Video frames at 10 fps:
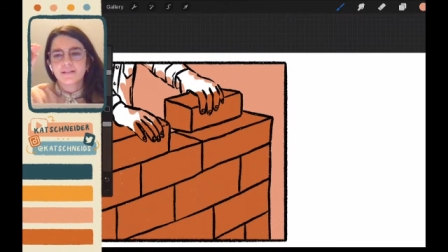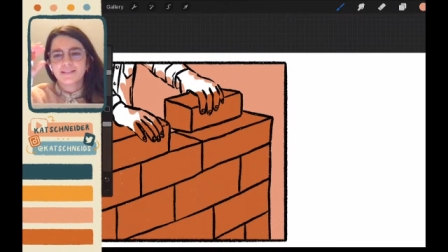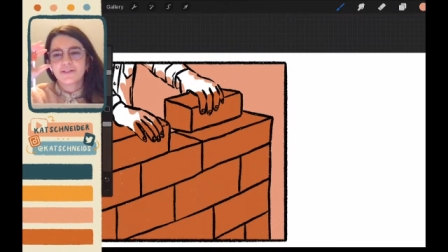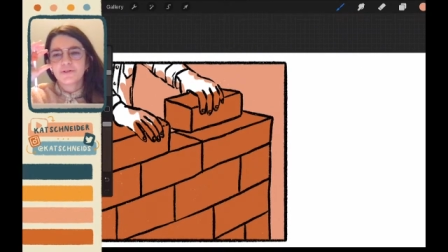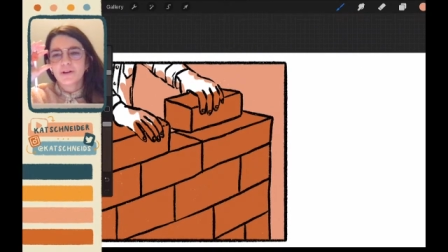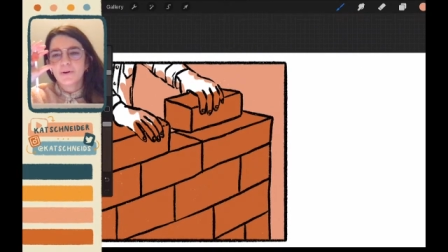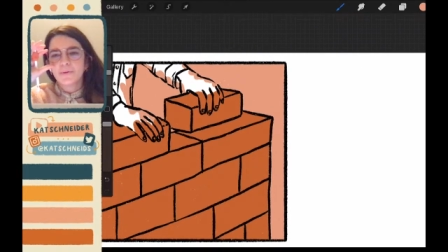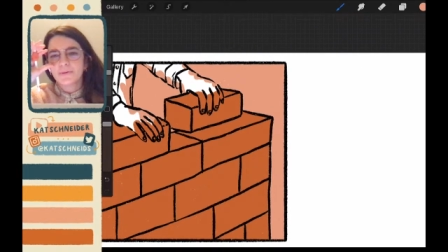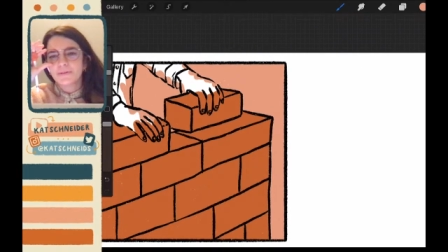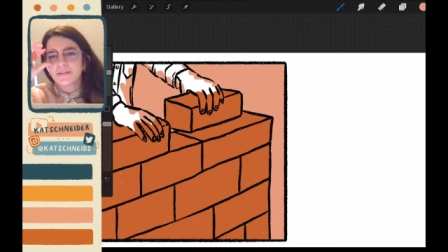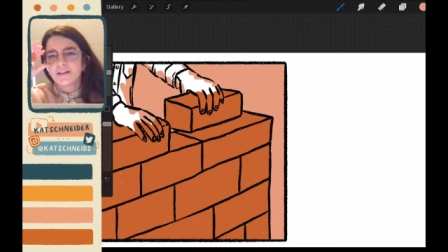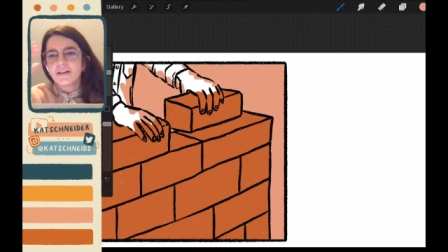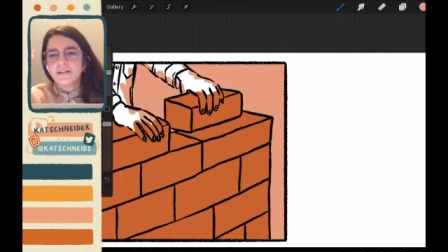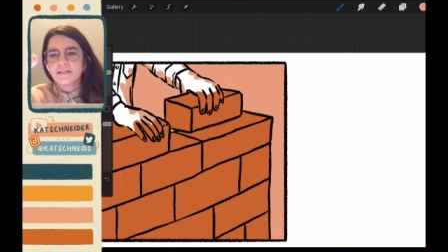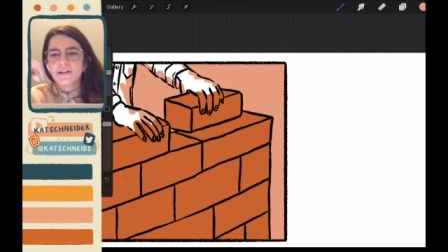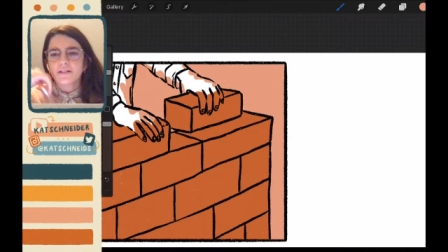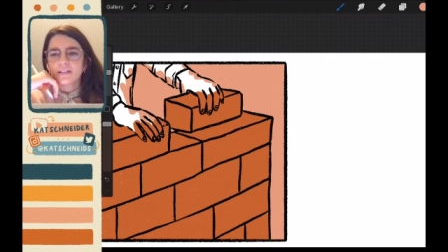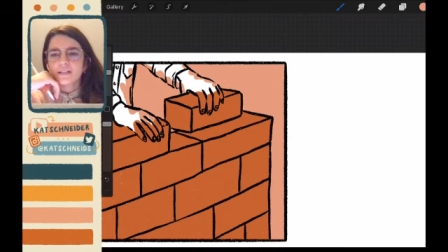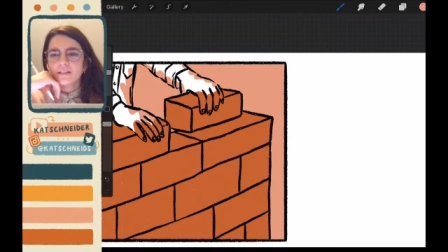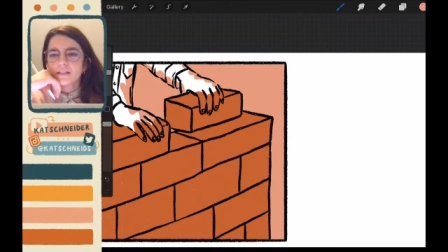Cheerio. Tara
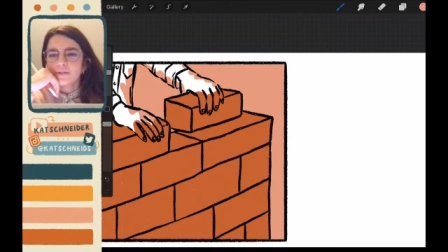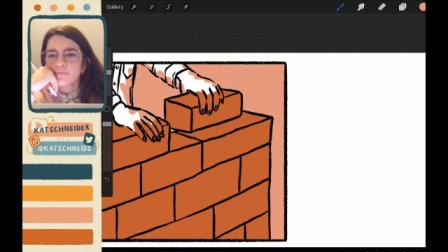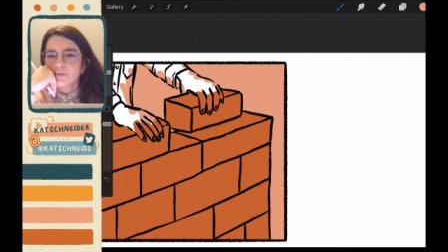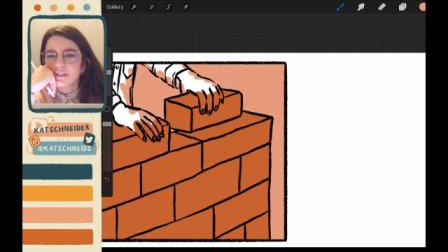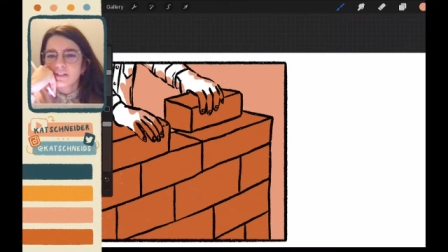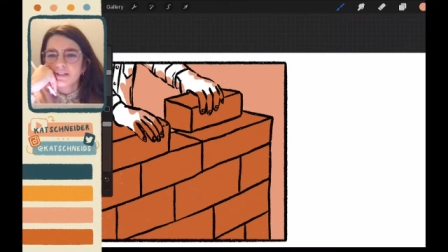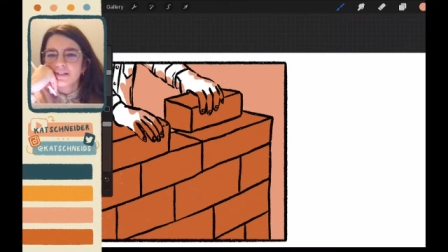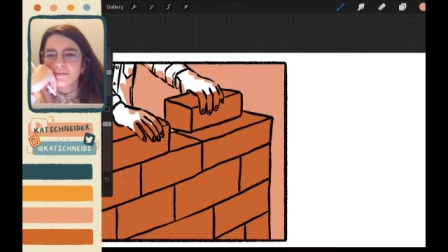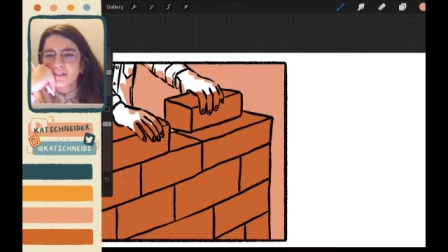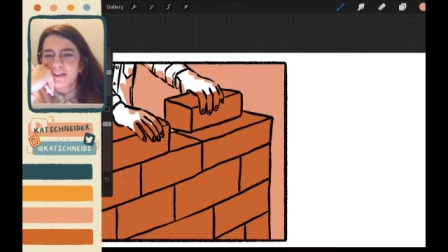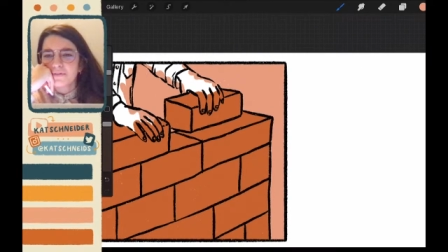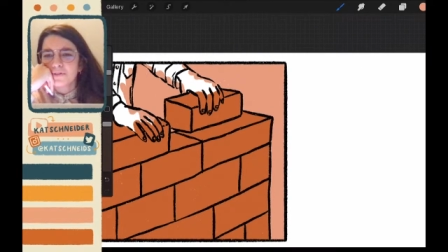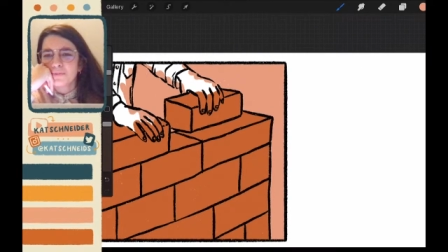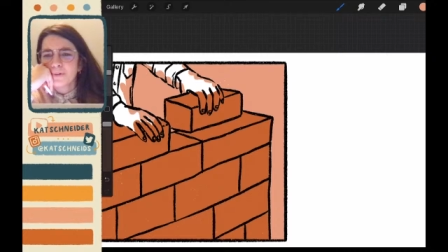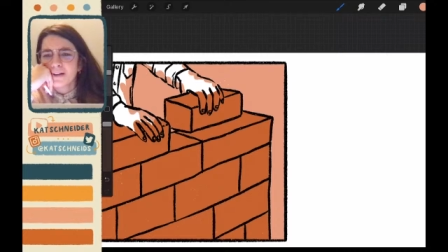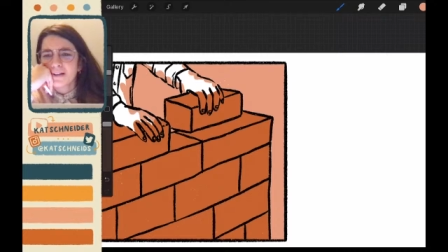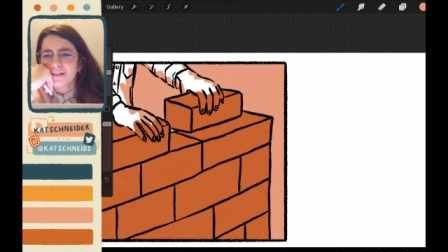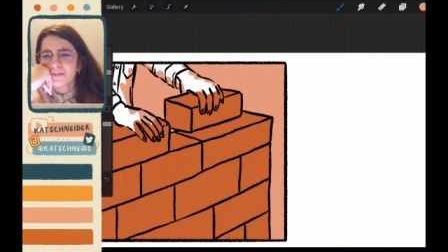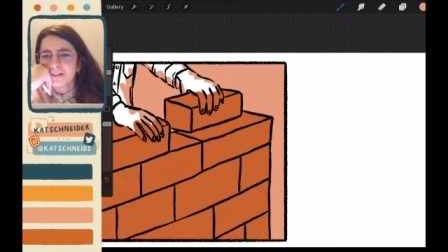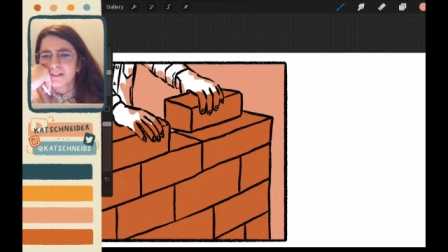says, this was such a lovely afternoon break.
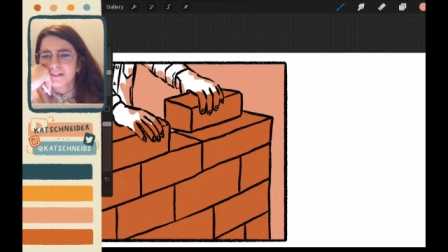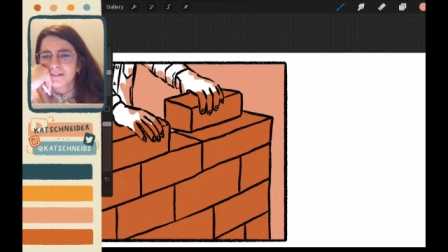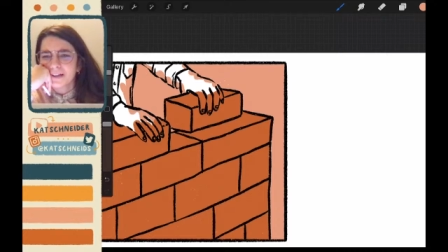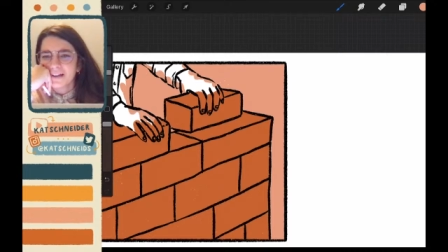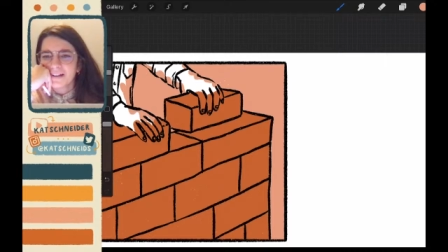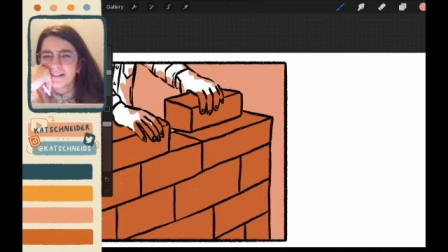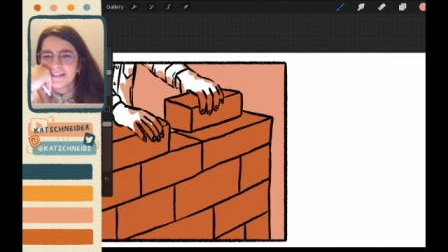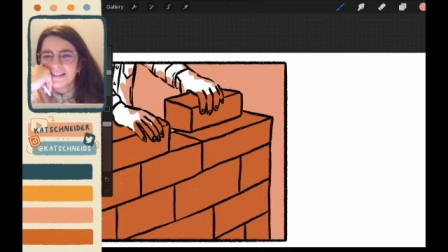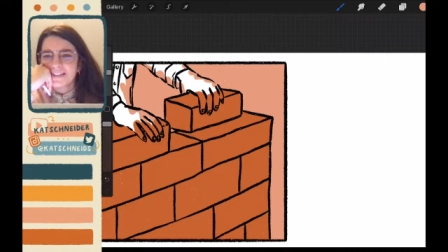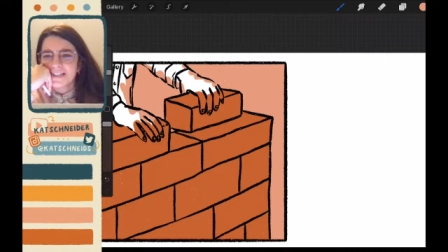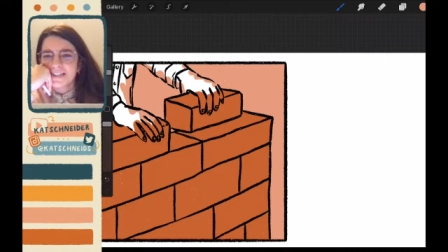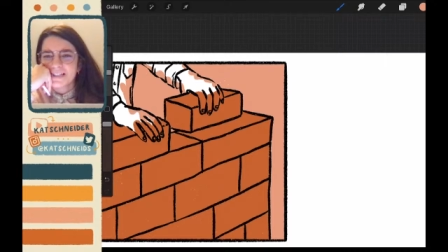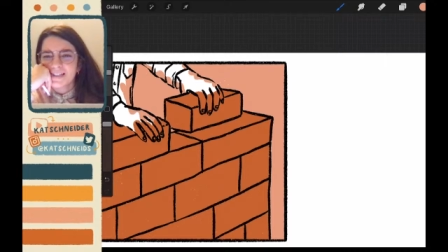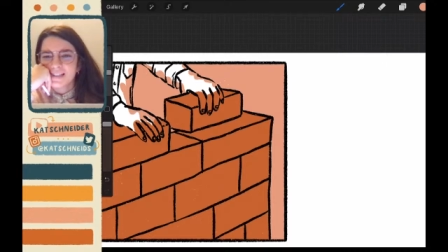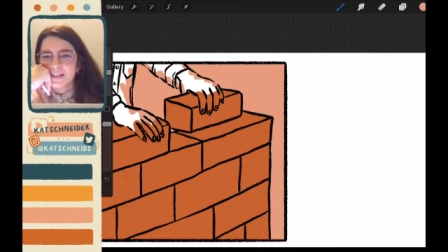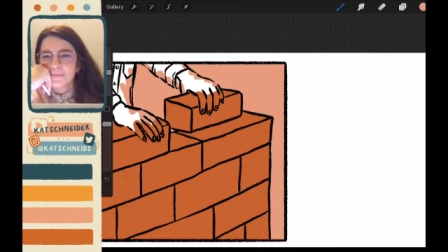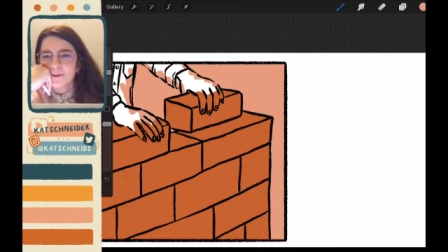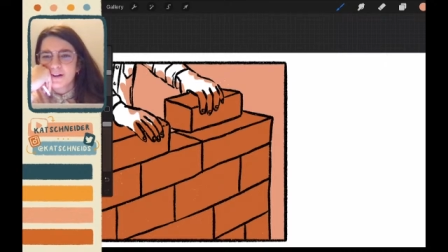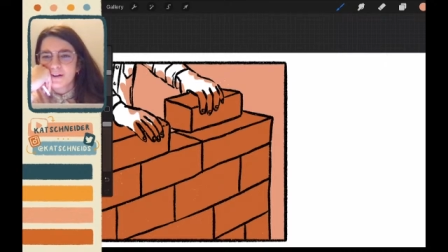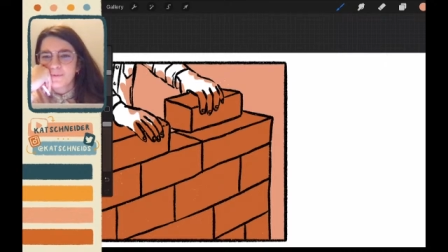Oh, good. Okay. Such a nice thing to
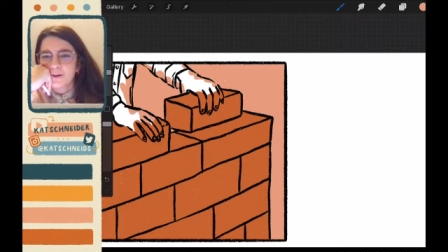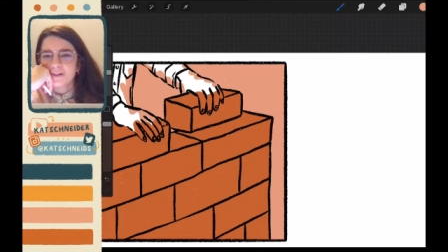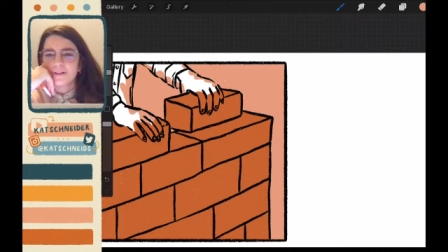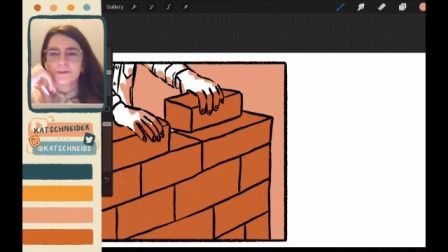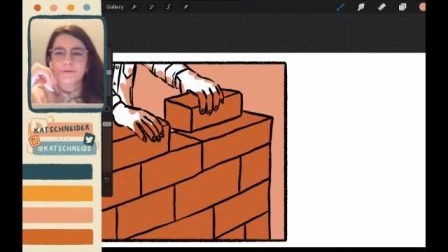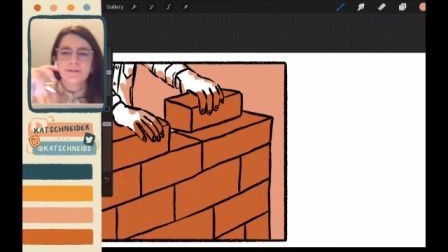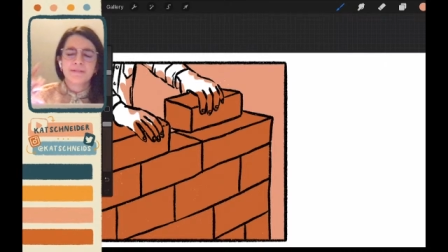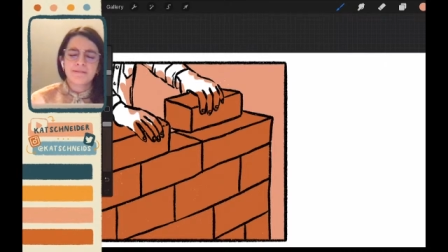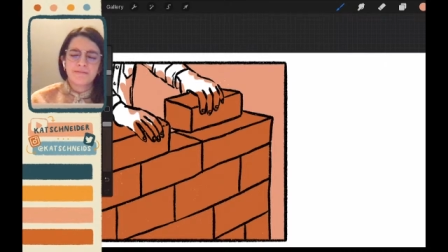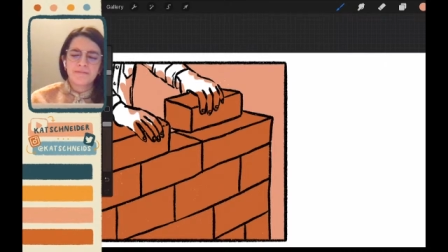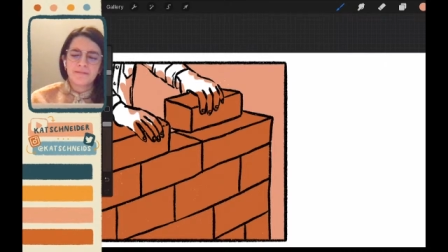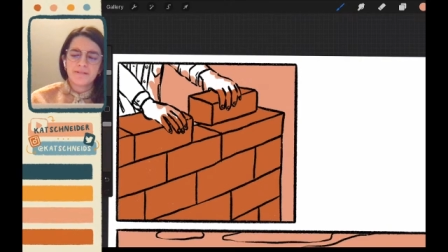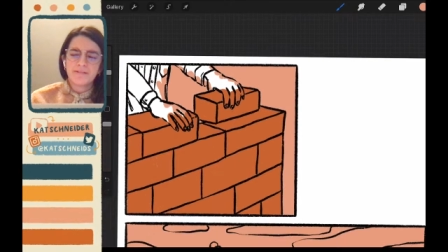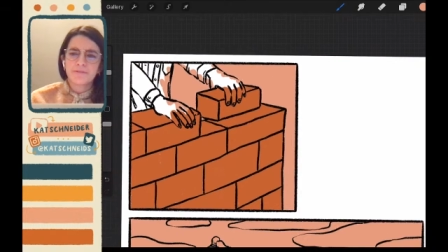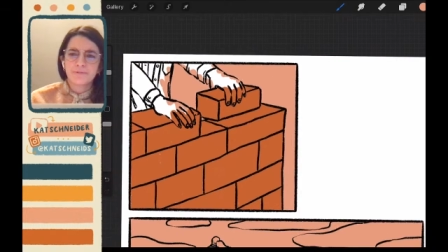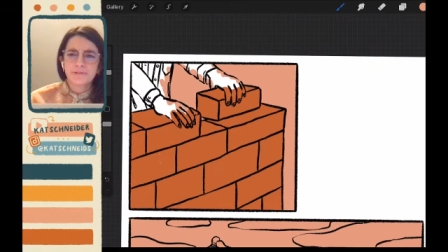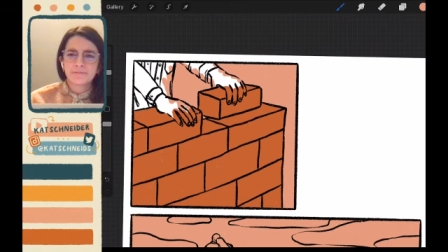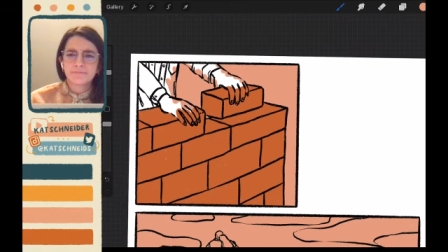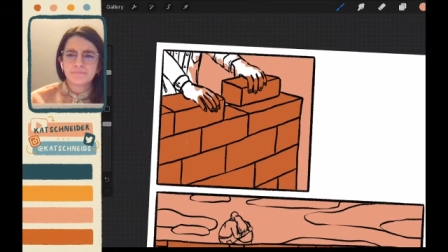put on and work along with. Oh, cool.